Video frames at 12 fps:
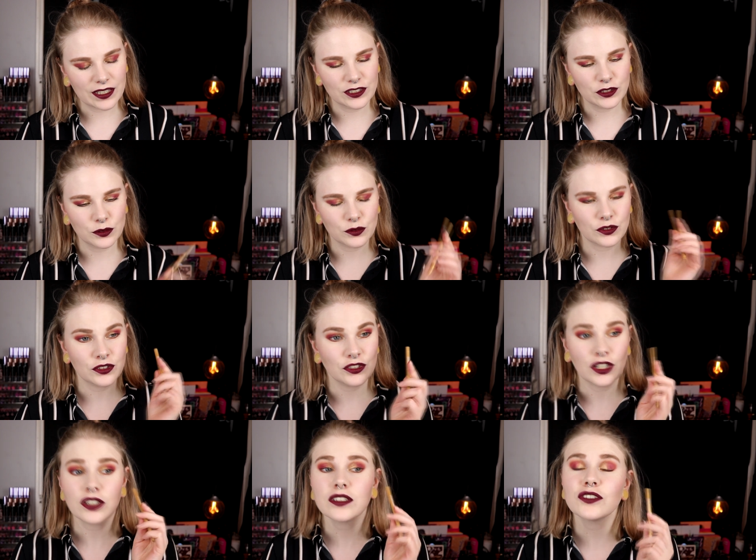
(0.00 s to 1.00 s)
I used
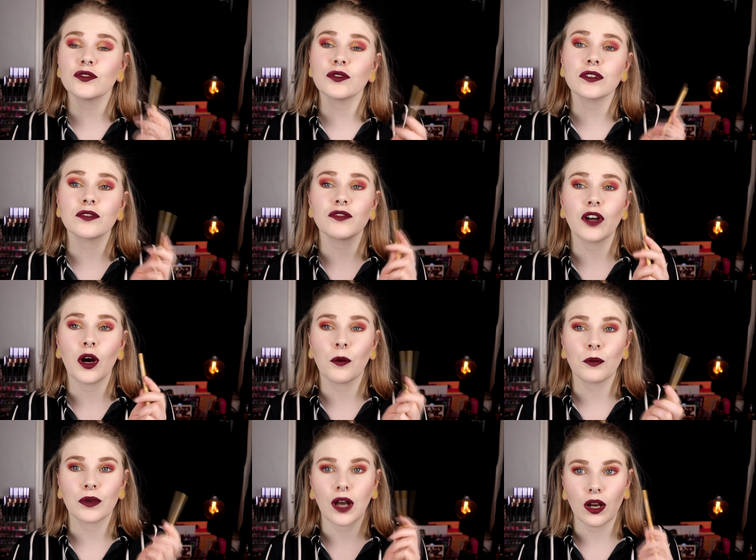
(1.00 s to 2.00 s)
Dirty Talk
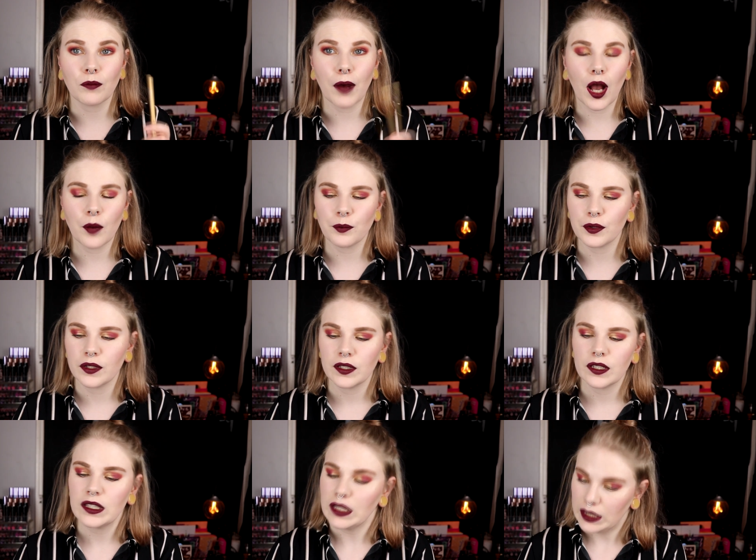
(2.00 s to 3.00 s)
from Colourpop.
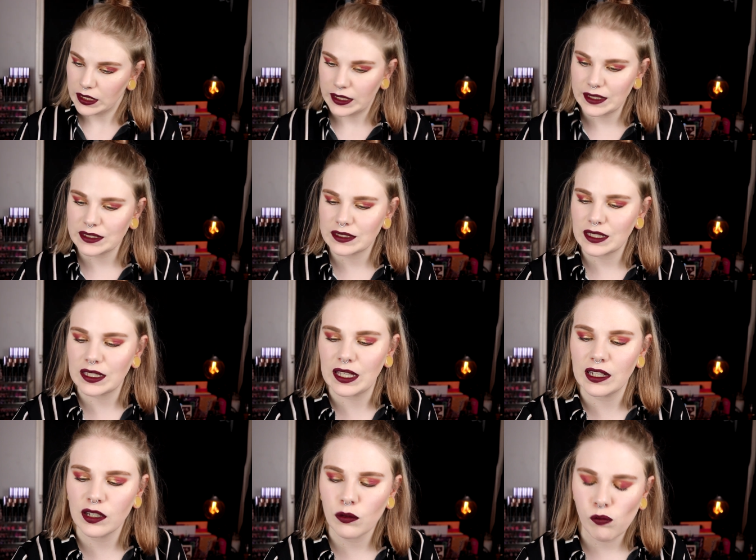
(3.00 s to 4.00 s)
Yes,
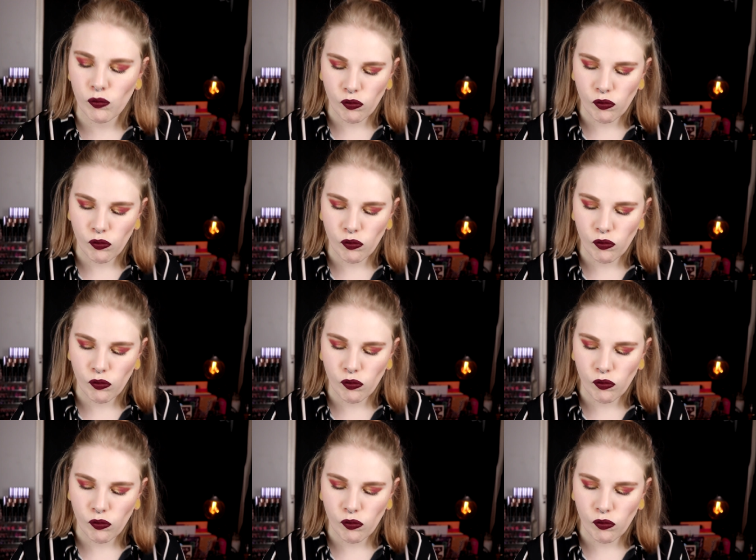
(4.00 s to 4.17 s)
again.